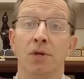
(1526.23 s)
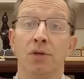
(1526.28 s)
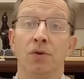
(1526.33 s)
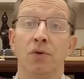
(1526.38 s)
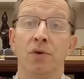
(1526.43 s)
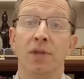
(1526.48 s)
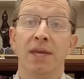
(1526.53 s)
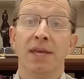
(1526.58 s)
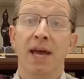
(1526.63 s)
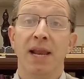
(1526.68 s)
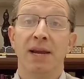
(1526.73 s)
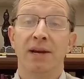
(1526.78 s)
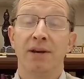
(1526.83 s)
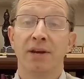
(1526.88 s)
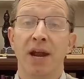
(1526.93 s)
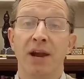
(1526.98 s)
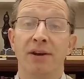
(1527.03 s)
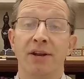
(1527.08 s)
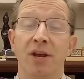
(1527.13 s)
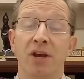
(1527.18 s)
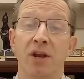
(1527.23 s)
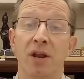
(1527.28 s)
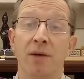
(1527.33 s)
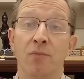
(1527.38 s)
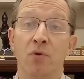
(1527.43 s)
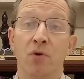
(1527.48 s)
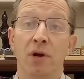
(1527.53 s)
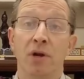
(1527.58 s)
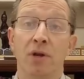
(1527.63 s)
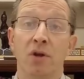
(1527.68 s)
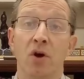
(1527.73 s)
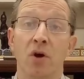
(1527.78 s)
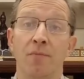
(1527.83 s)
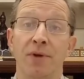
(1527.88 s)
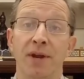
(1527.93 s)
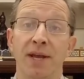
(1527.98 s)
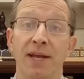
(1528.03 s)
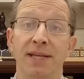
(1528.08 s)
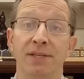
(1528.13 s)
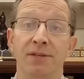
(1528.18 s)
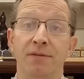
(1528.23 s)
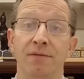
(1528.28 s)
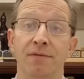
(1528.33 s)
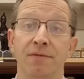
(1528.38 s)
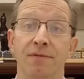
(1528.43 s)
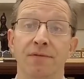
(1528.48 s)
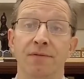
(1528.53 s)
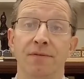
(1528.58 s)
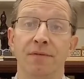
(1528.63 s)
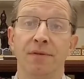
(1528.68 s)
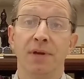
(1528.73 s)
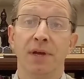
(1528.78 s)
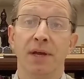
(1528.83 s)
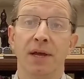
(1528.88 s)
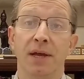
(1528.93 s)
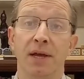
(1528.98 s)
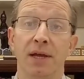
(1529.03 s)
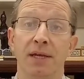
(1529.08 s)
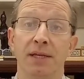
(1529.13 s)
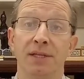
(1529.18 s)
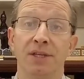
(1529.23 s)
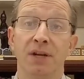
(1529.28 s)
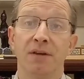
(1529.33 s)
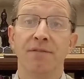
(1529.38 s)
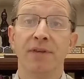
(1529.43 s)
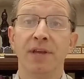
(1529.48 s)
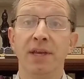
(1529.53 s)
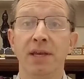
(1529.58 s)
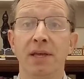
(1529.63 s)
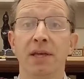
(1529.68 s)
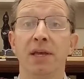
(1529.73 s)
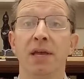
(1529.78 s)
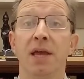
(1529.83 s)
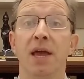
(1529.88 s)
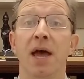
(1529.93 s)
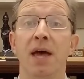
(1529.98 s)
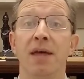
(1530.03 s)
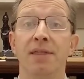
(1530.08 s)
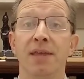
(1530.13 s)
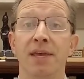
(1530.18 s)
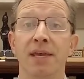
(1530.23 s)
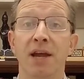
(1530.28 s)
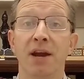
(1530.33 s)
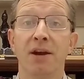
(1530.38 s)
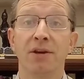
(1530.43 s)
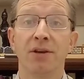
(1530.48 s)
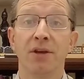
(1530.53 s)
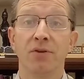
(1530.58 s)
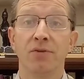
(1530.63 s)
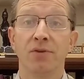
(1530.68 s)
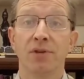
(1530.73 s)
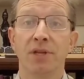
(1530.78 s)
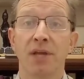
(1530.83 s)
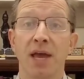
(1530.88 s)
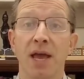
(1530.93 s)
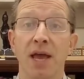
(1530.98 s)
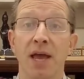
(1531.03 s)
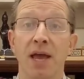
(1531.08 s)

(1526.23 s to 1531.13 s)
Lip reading: So they carried out a more comprehensive survey. They carried out